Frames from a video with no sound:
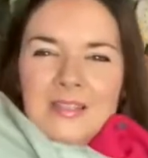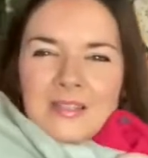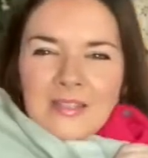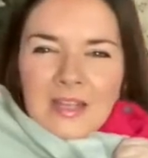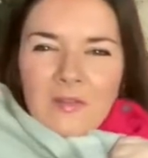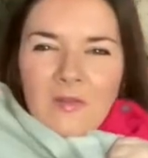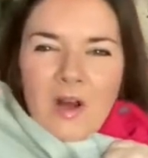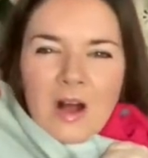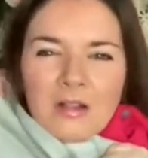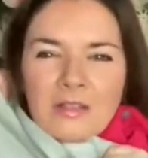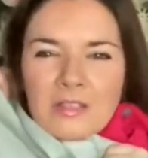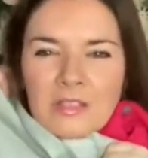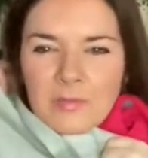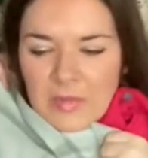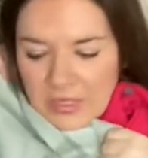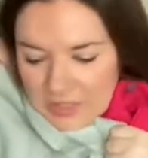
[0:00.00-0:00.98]
So
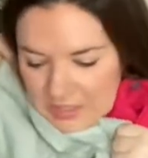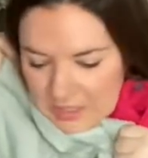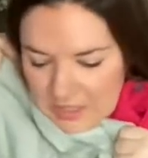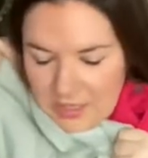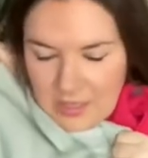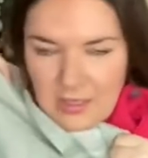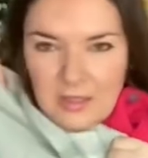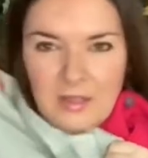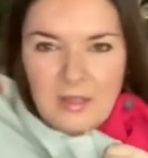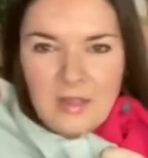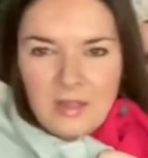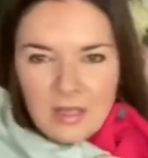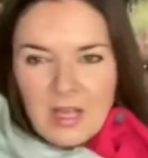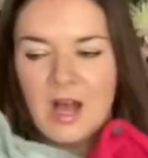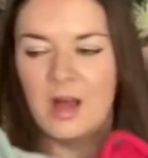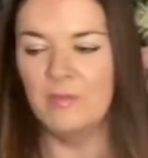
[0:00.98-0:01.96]
ultimate
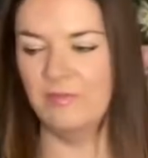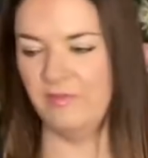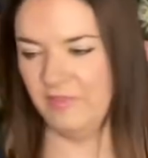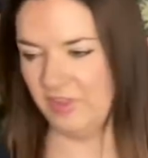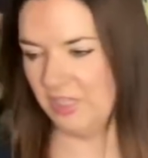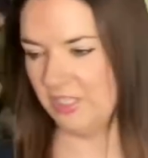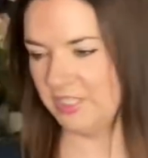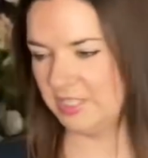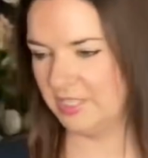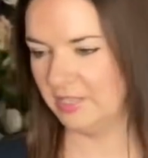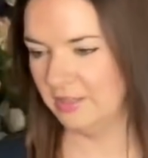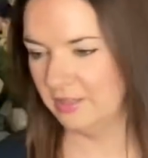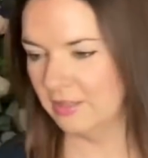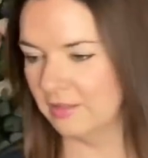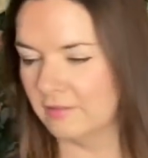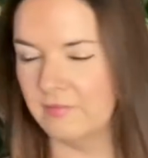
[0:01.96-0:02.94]
comfort
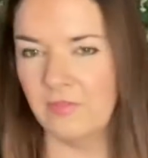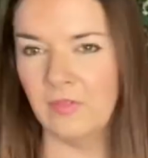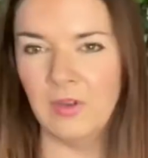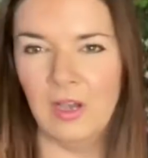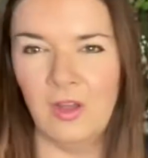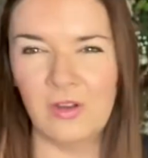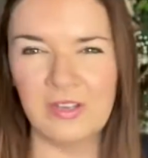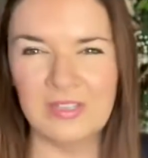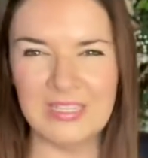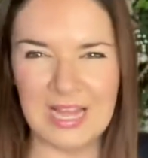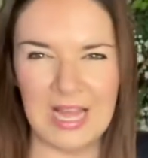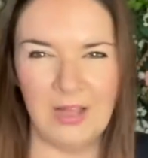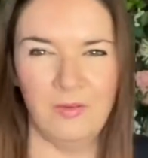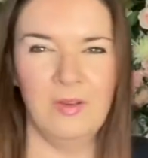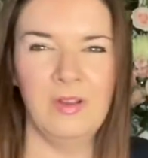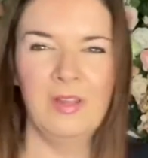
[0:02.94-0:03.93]
for
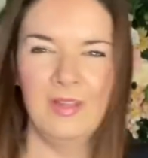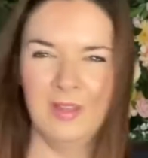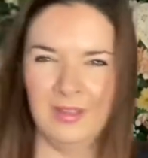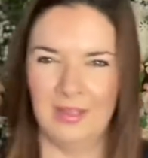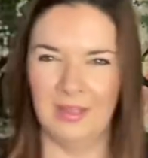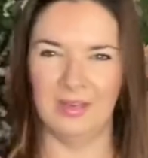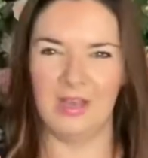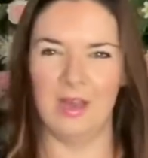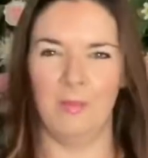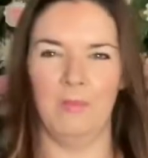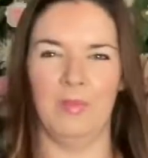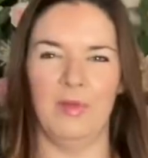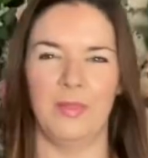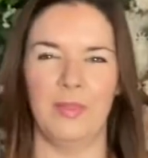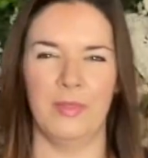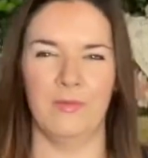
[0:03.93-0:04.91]
lockdown number
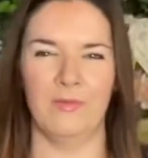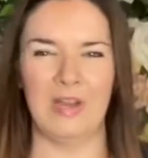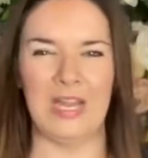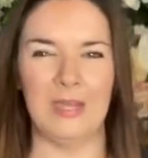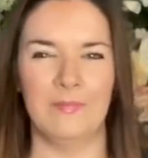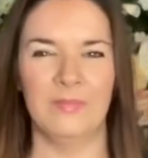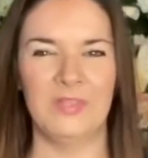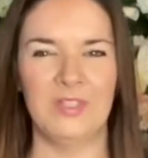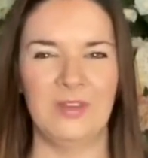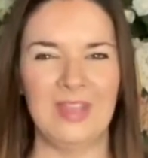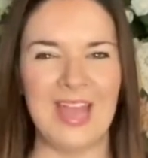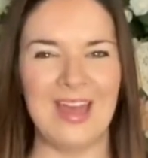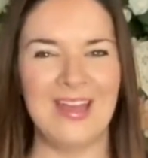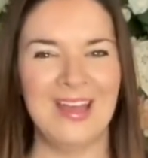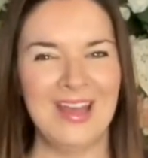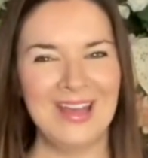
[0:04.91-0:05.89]
three. So
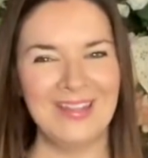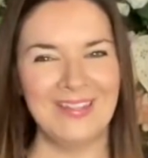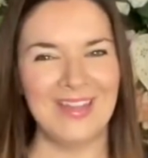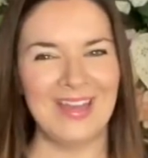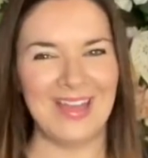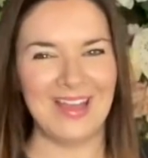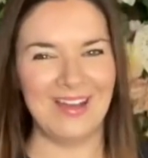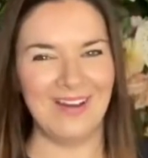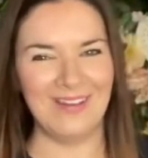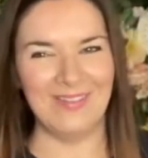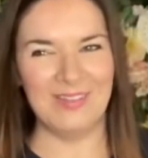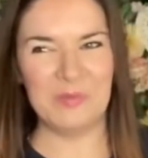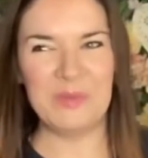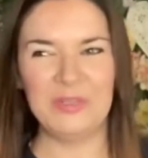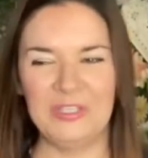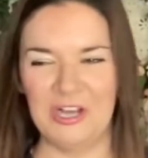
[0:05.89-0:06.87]
yeah, they are the
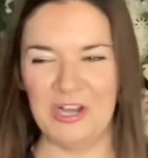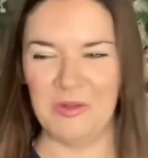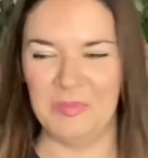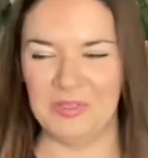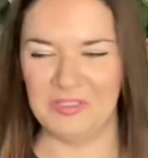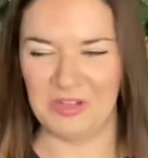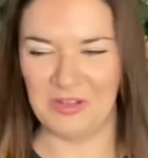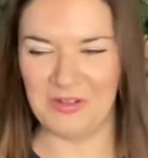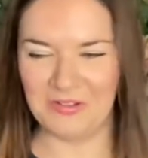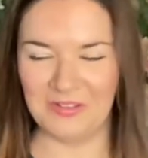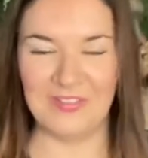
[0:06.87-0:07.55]
pajamas on.